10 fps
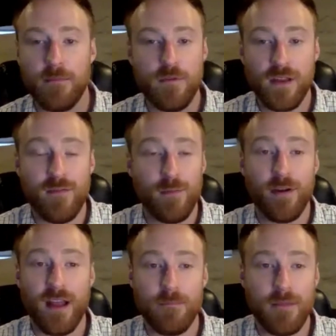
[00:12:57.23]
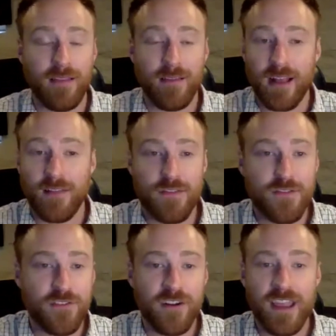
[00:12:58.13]
You can even put, I live down the
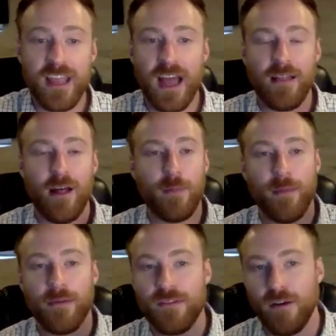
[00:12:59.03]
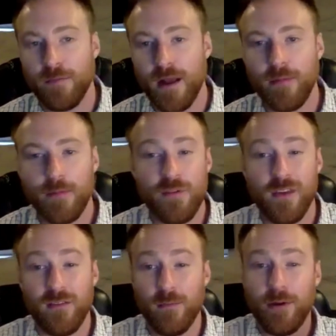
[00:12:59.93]
street. I help people solve problems. You
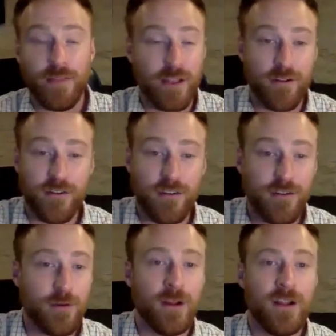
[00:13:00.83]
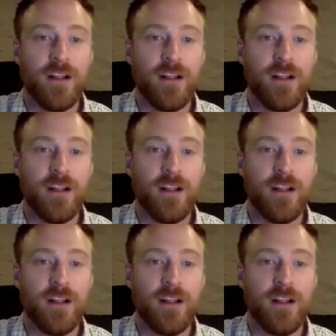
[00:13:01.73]
can even put that you're new.